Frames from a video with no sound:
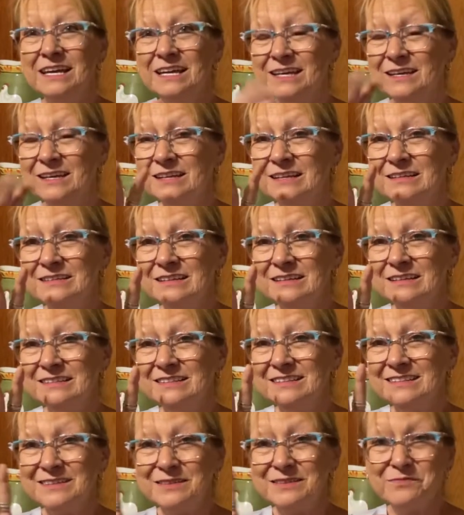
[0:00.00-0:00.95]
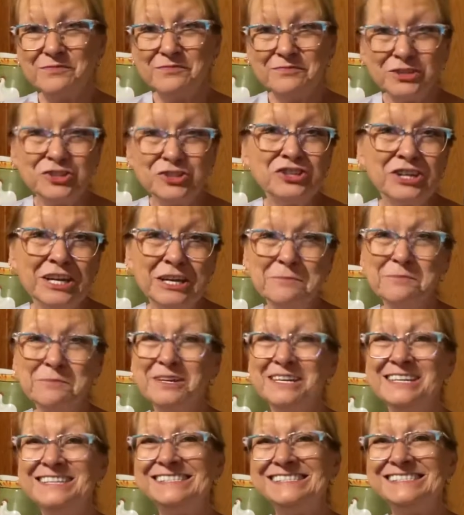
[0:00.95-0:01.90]
and machine
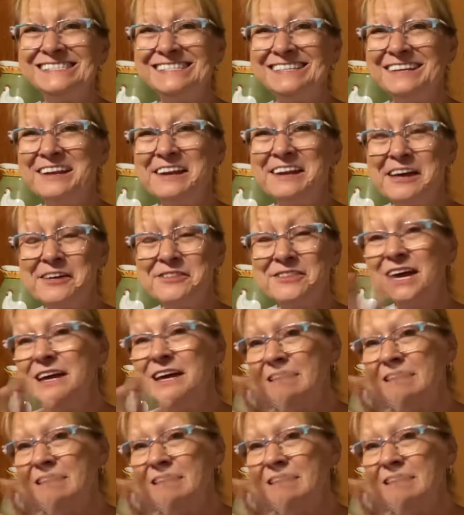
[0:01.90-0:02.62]
piecing and all that.